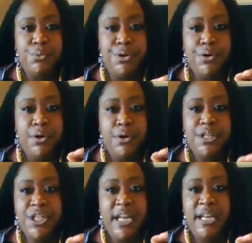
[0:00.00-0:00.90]
when you're
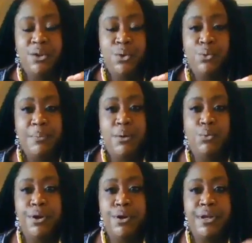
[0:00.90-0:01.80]
initiating the women,
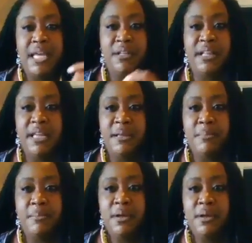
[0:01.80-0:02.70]
when you're giving
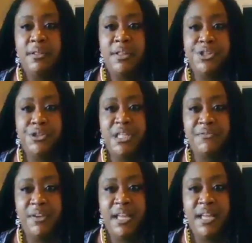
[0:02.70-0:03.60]
them their
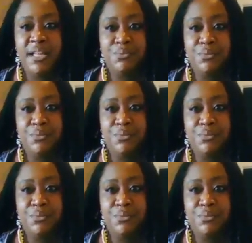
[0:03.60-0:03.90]
certificates,